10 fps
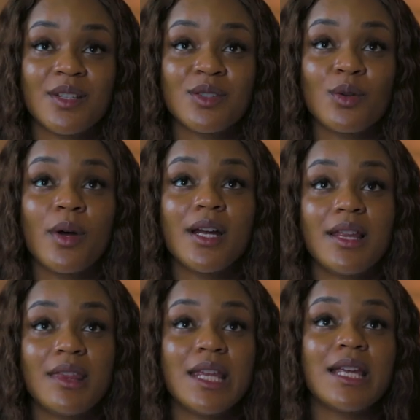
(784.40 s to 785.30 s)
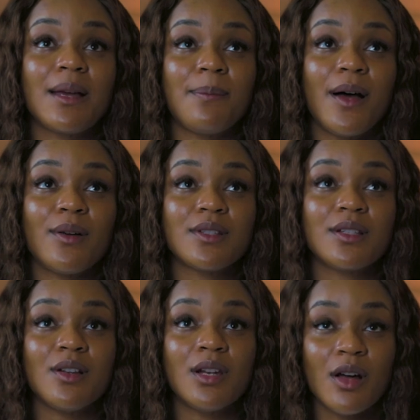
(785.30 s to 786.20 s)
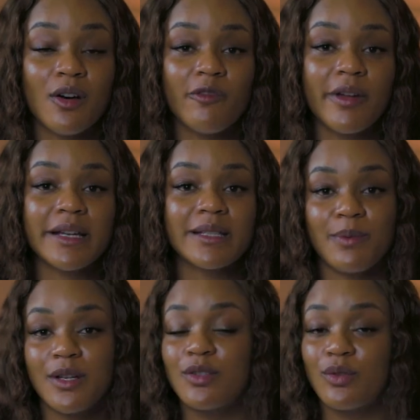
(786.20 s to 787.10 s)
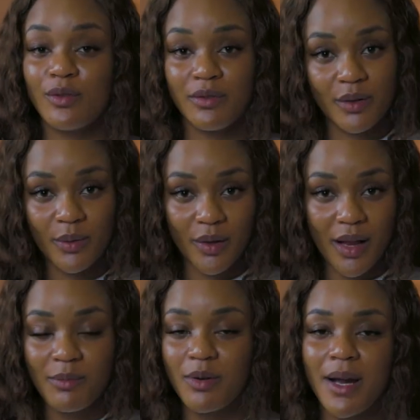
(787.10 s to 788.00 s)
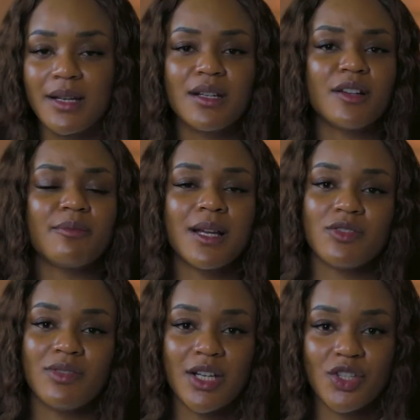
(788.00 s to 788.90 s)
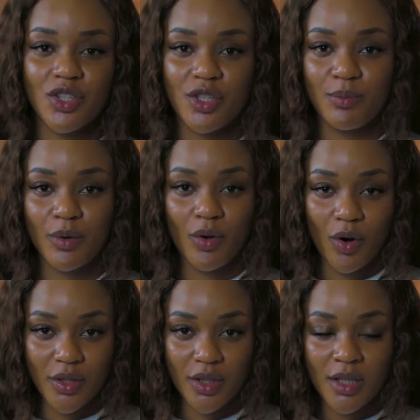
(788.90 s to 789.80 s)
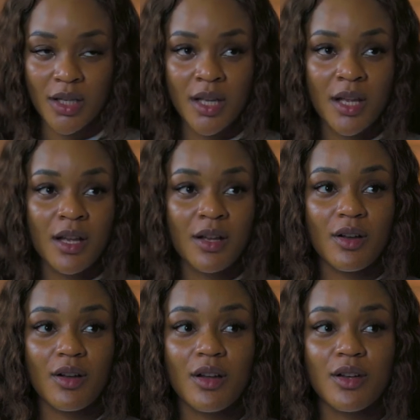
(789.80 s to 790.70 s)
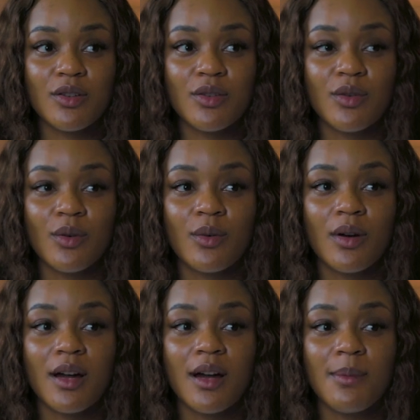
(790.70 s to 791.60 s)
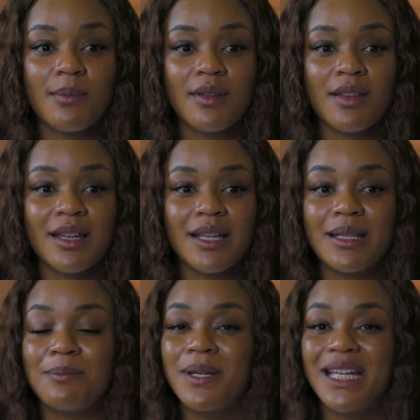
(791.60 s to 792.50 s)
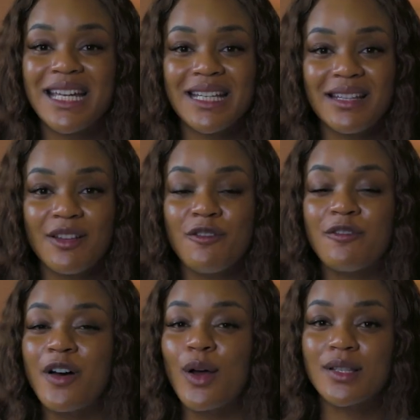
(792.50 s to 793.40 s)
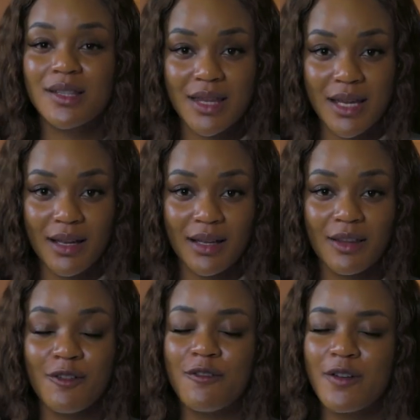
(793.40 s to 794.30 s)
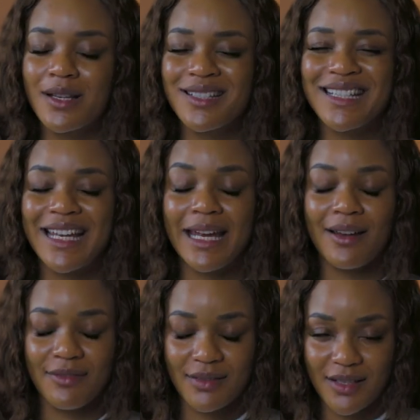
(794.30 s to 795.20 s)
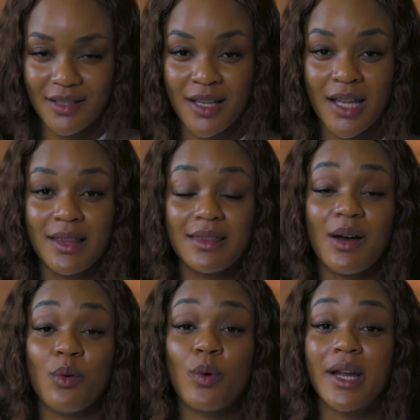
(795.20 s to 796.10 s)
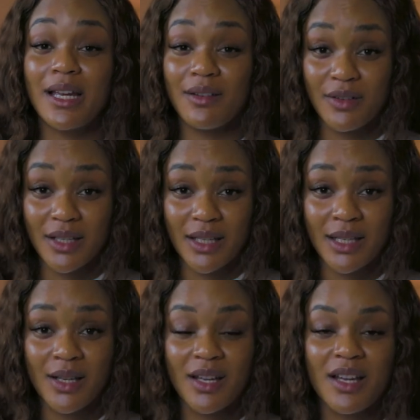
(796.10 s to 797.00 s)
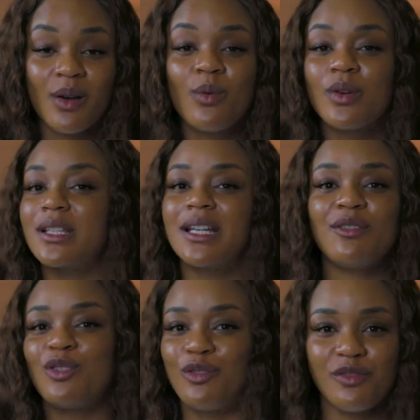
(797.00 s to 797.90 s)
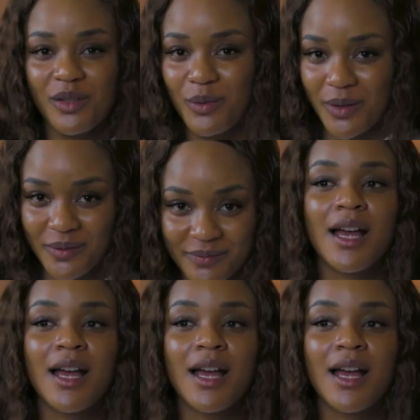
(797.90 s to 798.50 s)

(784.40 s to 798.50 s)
So when I think about love expressed through free will, I'm reminded of man's relationship with God. In the beginning, the first gift that we were given was the gift of free will.